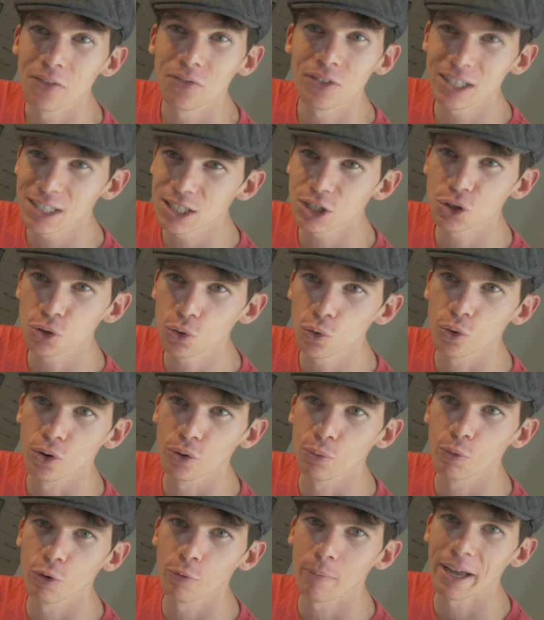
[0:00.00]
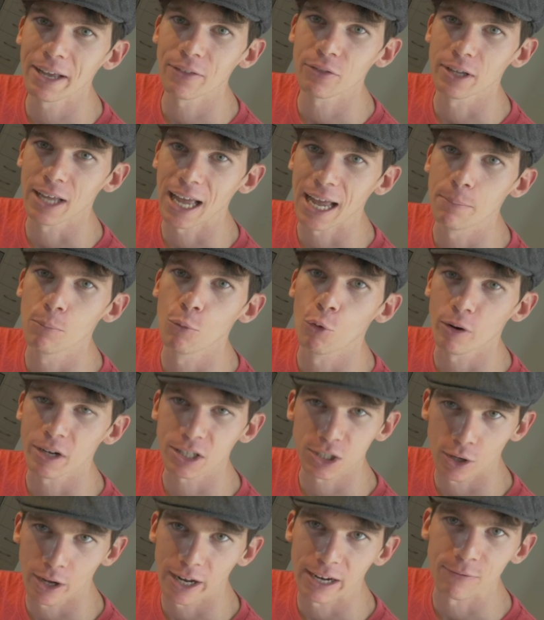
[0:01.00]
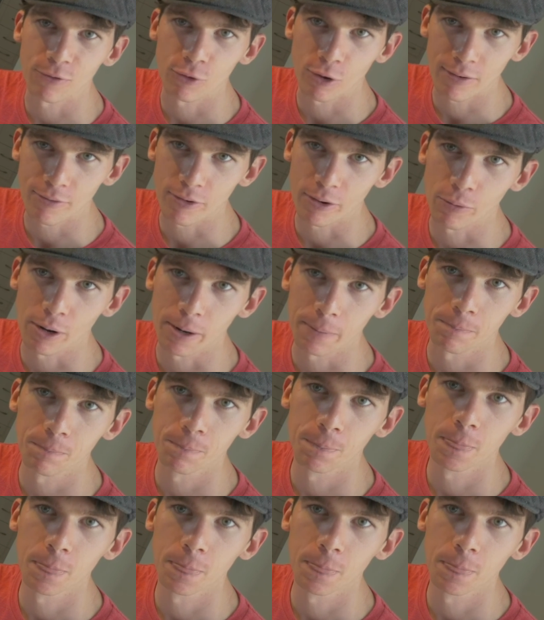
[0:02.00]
This is good and will make the game more exciting for everyone.